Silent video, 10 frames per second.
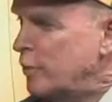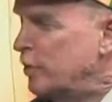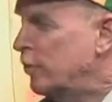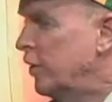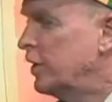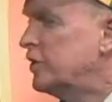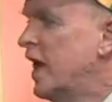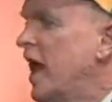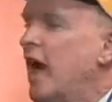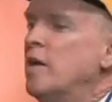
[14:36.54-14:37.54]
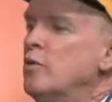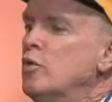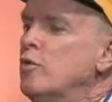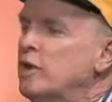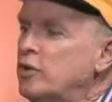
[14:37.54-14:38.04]
with books and
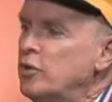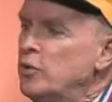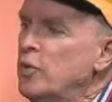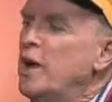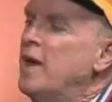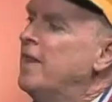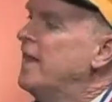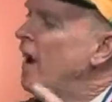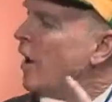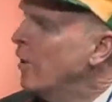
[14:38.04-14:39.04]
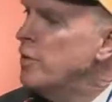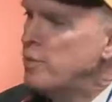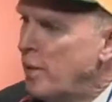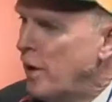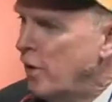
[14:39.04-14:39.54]
move it to the other
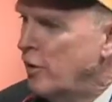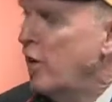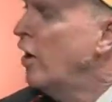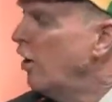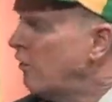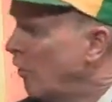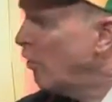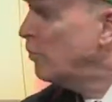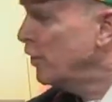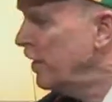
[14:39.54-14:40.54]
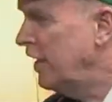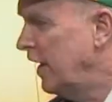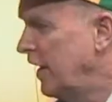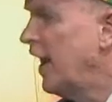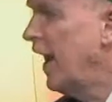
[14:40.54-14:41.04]
part of home
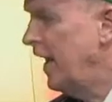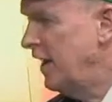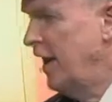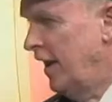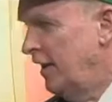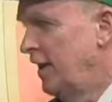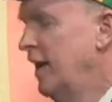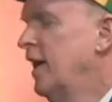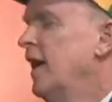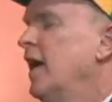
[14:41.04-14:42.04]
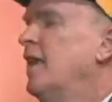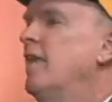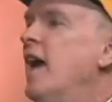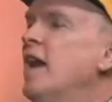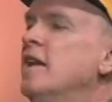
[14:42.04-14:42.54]
reading at night, and
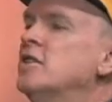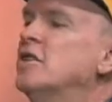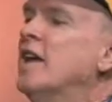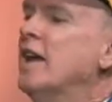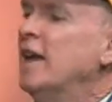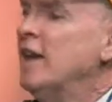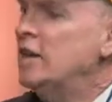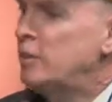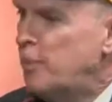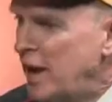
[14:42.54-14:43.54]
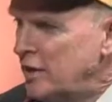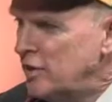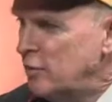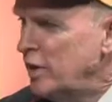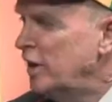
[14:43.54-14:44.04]
that is independent
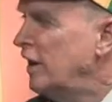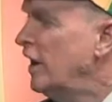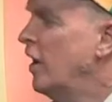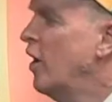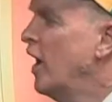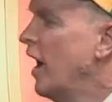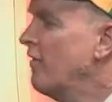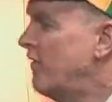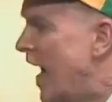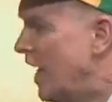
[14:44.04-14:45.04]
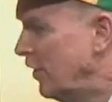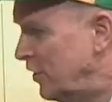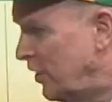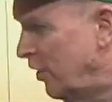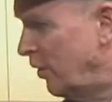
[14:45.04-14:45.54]
reading,
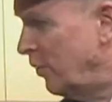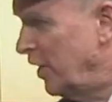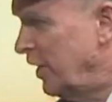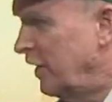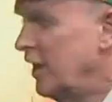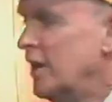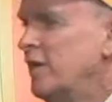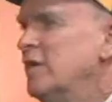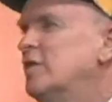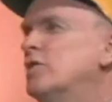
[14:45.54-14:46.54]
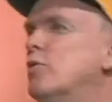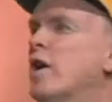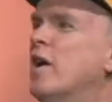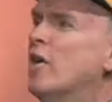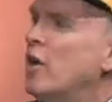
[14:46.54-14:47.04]
voluntary reading. This is
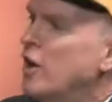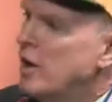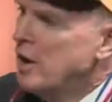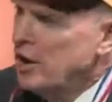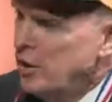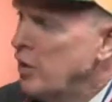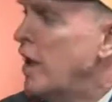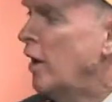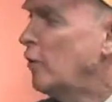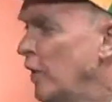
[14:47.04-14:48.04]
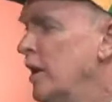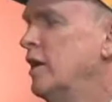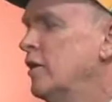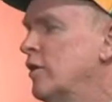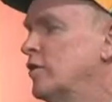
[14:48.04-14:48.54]
where you're not reading
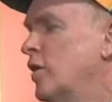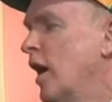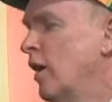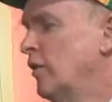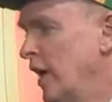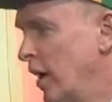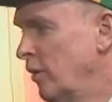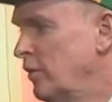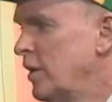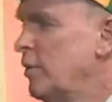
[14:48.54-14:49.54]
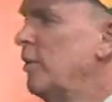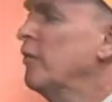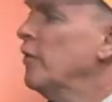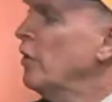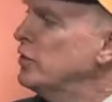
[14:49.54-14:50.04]
to the child now, but
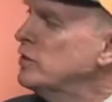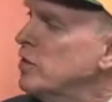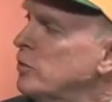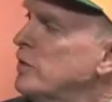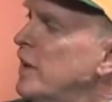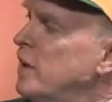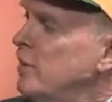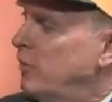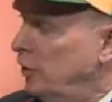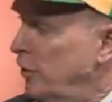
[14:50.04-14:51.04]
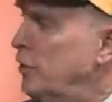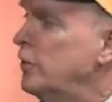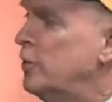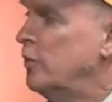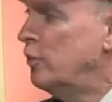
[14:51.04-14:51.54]
for those children that have learned
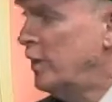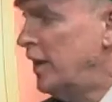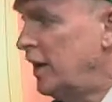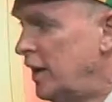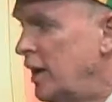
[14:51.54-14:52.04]
to read